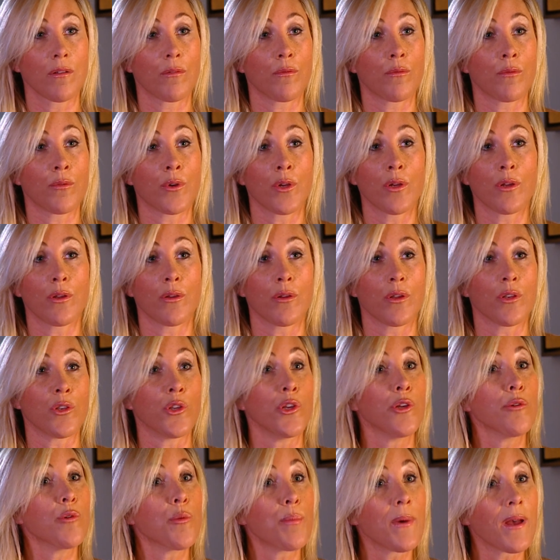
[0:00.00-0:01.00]

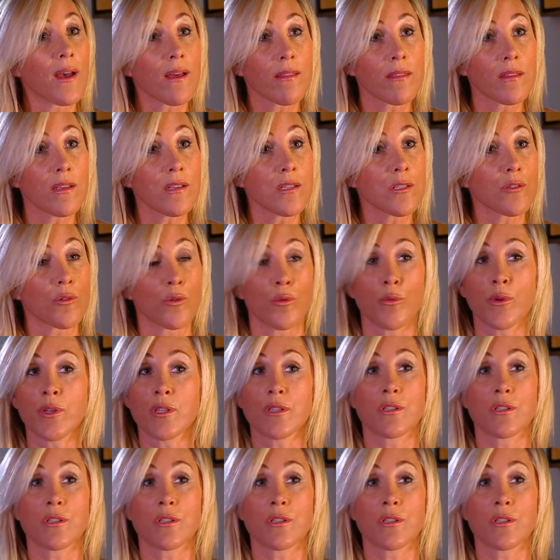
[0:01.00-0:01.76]
knew about this or were